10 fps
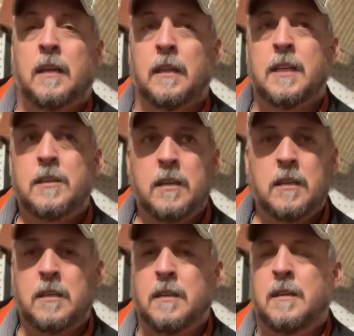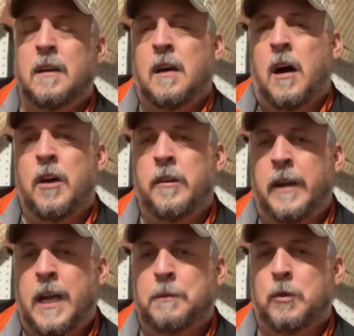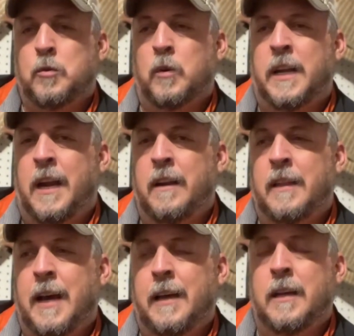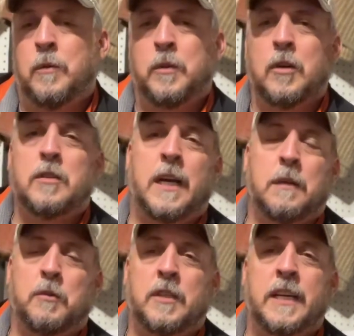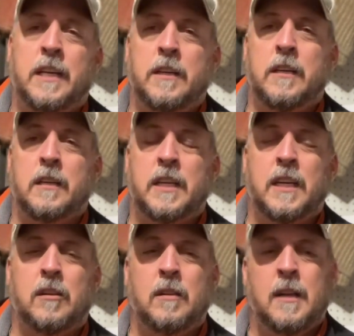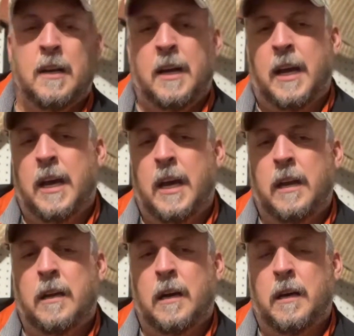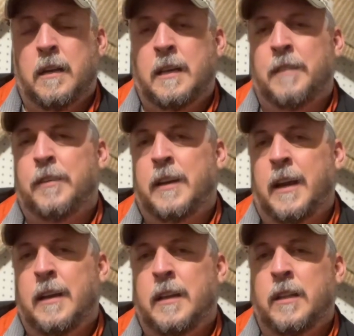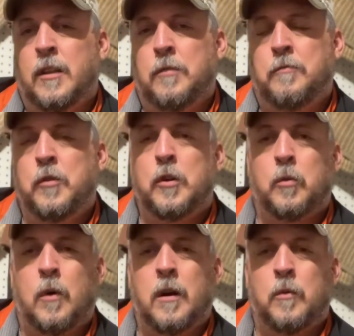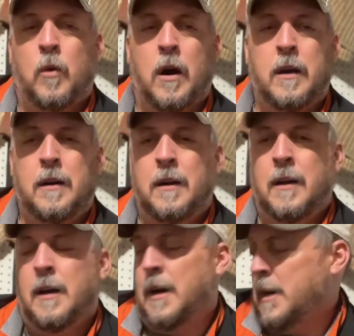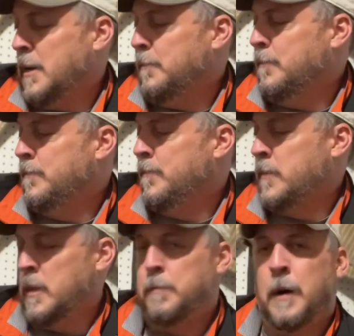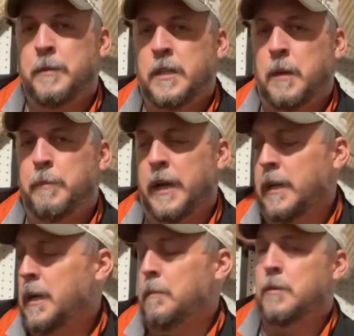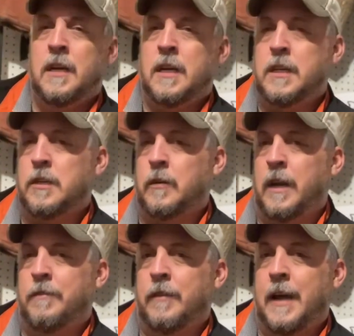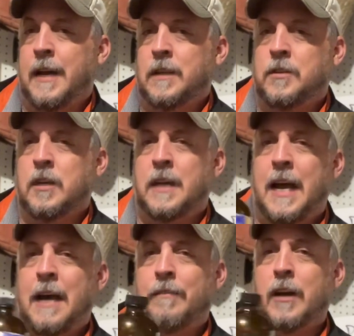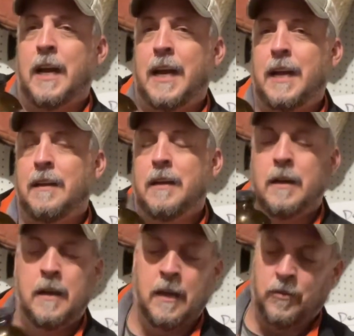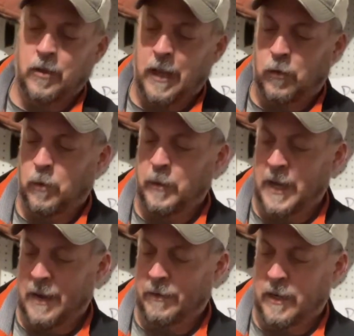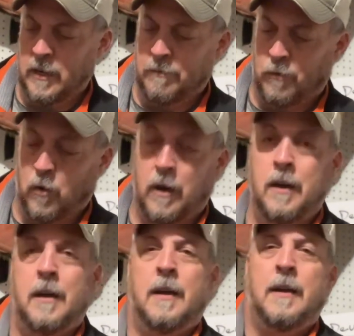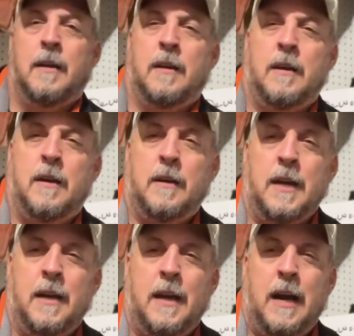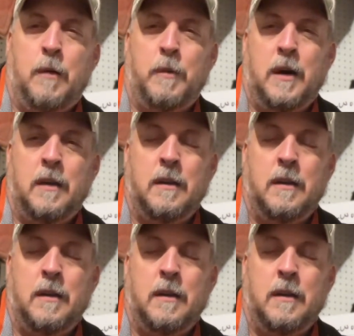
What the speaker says: lizards and other animals will carry that. And when those animals get into your kennel and defecate in the food or water, the puppies can pick it up. It's great for that. It's good to have on hand, and so that's what we have it here for. Okay, Albon.